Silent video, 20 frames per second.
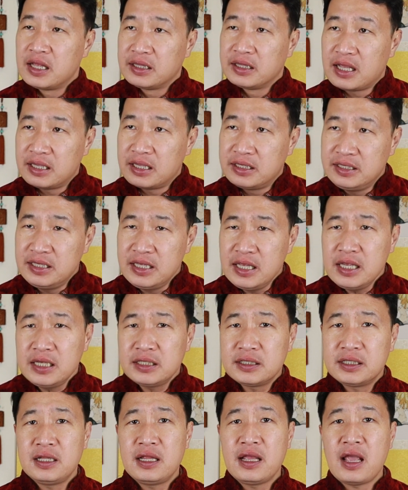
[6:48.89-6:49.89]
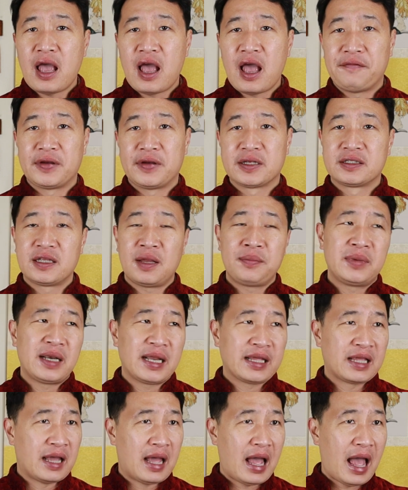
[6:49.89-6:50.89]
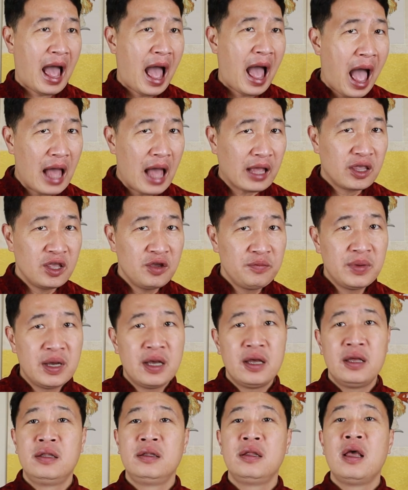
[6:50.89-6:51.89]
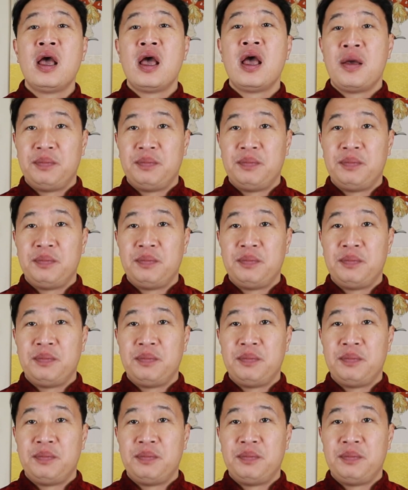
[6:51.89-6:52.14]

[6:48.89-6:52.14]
they easily have some like an argument,